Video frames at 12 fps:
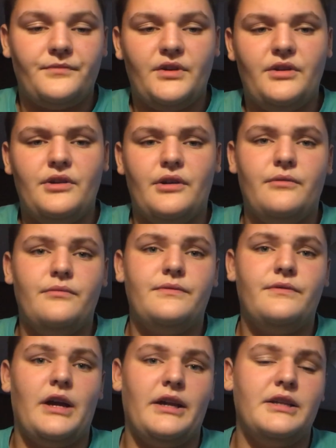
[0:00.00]
you know,
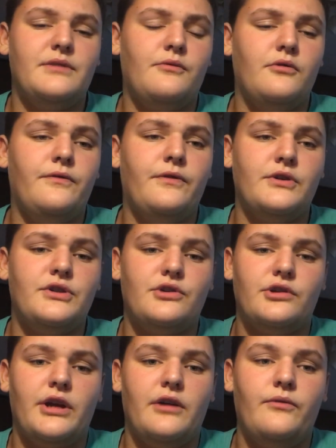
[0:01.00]
I guess we'll first
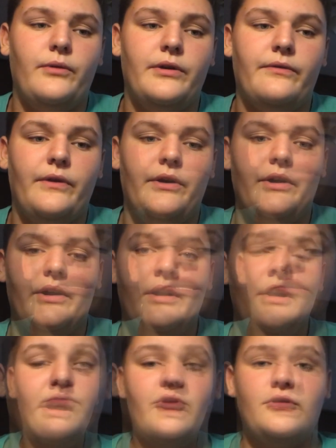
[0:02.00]
start off with, I
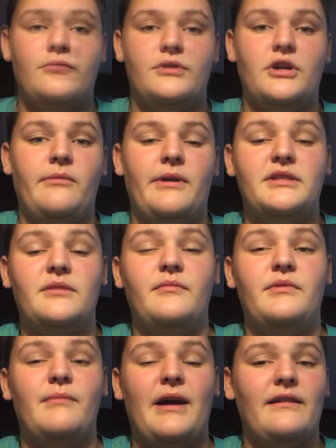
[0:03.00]
guess first we'll talk about
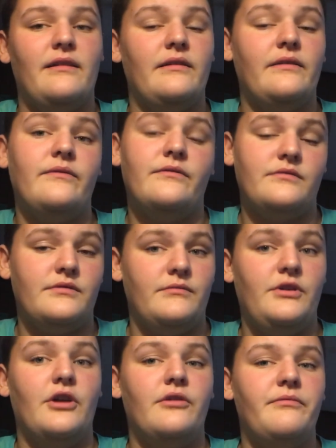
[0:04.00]
some of my,
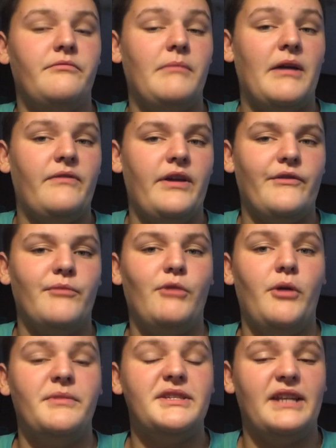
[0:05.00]
you know, my favorite
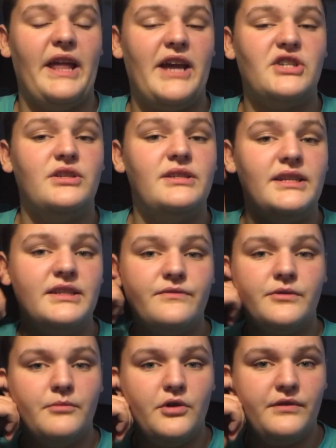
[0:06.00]
moments and action scenes
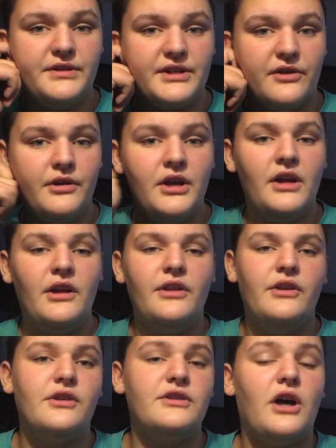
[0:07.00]
from the movie. So
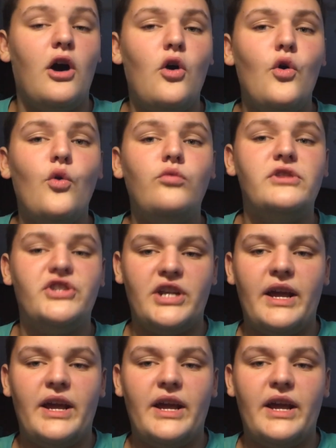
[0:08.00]
there's a whole